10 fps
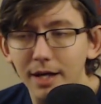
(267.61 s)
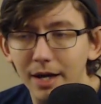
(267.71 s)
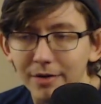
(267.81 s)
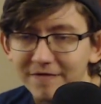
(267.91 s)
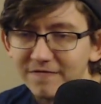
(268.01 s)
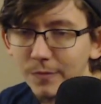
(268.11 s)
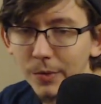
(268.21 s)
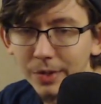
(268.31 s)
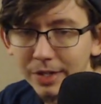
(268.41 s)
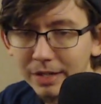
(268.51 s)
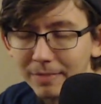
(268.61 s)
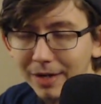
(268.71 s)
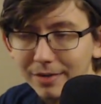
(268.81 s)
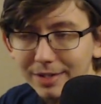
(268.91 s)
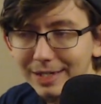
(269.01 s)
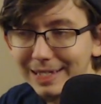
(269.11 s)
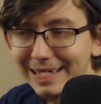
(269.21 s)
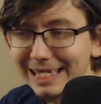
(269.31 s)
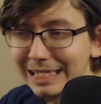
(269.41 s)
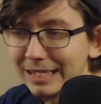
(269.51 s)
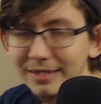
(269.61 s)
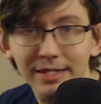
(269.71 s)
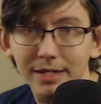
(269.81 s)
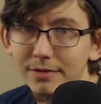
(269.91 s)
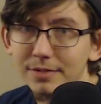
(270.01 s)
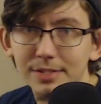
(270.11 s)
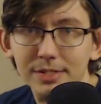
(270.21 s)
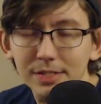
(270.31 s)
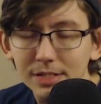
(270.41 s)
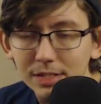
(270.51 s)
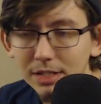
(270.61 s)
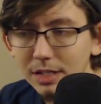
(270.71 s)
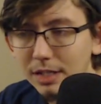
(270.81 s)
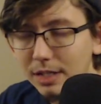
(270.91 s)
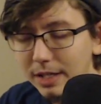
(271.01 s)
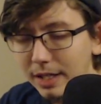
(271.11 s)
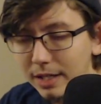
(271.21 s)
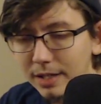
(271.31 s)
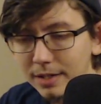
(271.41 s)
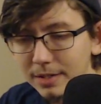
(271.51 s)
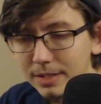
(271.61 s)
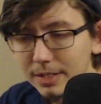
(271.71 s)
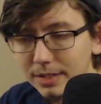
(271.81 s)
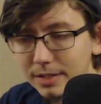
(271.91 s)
I don't have to worry about anything else. And